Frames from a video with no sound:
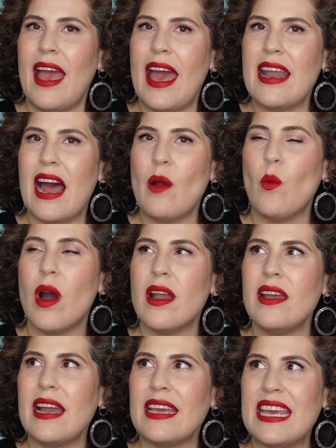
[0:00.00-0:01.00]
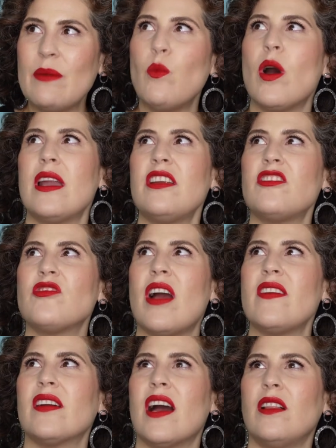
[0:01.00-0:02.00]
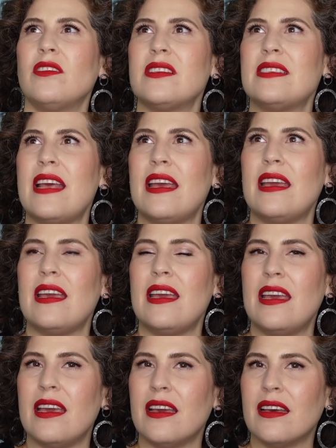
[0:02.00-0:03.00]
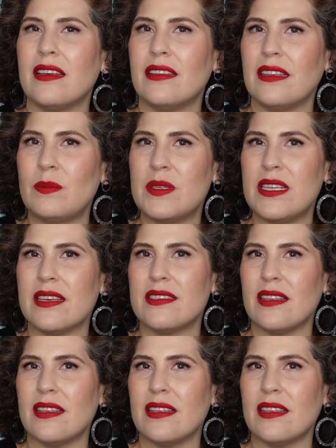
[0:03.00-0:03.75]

and I wanted, I keep wanting to try the color Stay Ink lipsticks,